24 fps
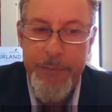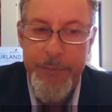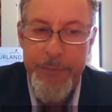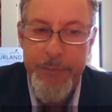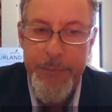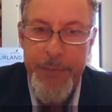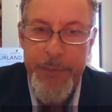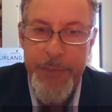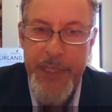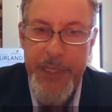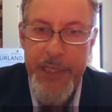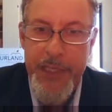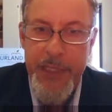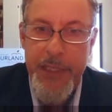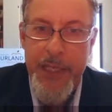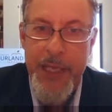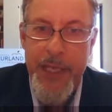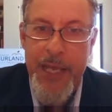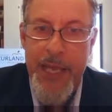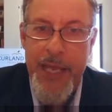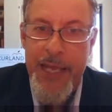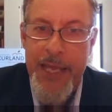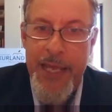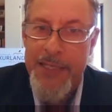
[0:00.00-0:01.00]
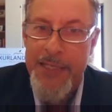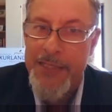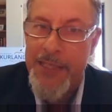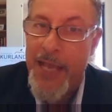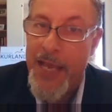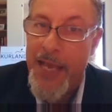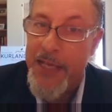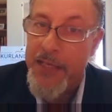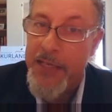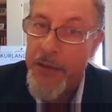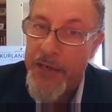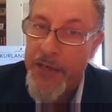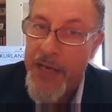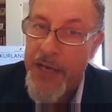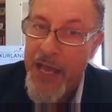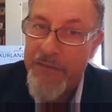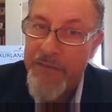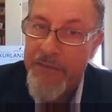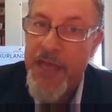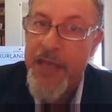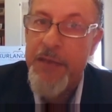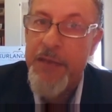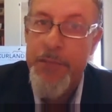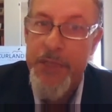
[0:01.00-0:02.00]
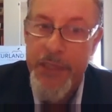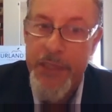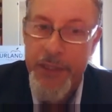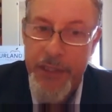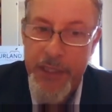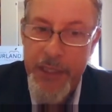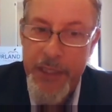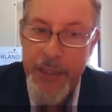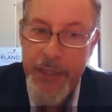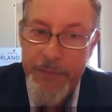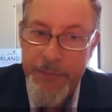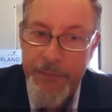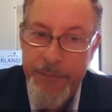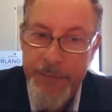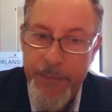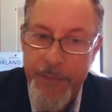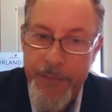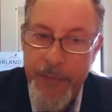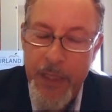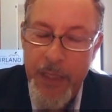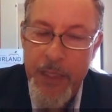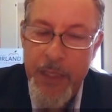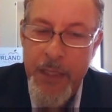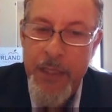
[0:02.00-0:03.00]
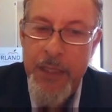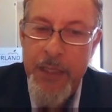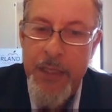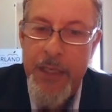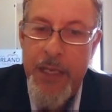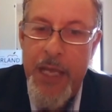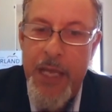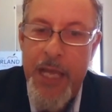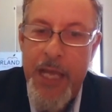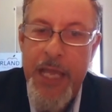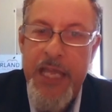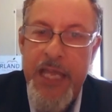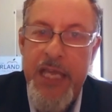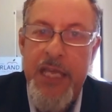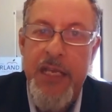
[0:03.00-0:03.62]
But as I don't have that ability, I can at